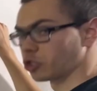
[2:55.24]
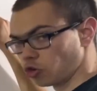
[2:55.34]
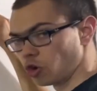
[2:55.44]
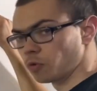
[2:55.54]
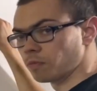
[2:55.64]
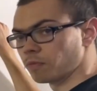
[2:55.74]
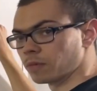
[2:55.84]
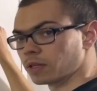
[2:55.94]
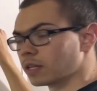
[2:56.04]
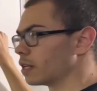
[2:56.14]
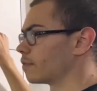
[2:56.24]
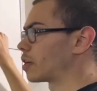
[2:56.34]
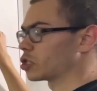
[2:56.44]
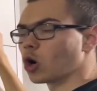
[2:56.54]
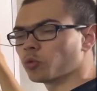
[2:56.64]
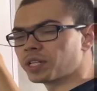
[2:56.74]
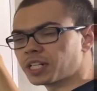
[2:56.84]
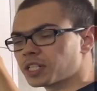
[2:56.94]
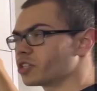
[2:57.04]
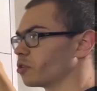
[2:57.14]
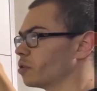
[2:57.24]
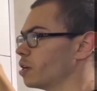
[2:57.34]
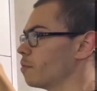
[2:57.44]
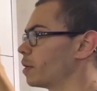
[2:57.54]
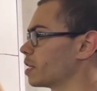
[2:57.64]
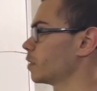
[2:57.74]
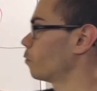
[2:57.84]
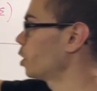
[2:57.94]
true. That's all we need to do. Because if we